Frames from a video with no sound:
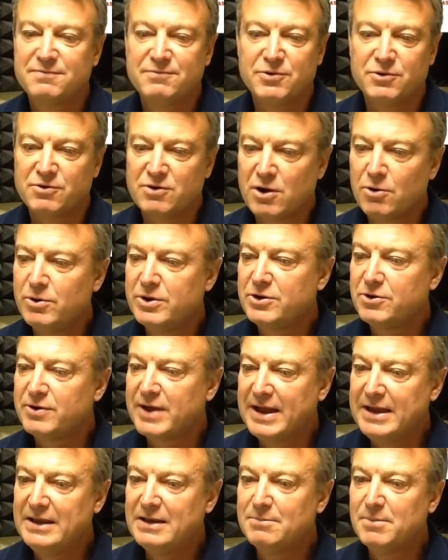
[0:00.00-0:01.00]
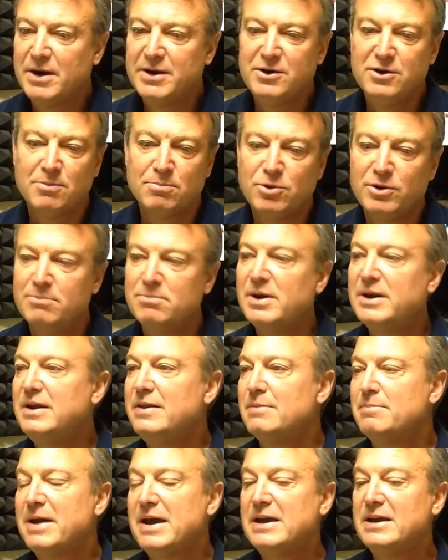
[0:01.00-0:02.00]
If you're growing, you're gaining money, you're putting money
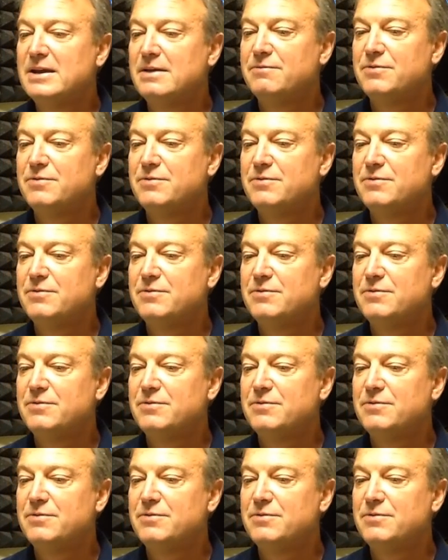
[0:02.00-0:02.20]
in the bank.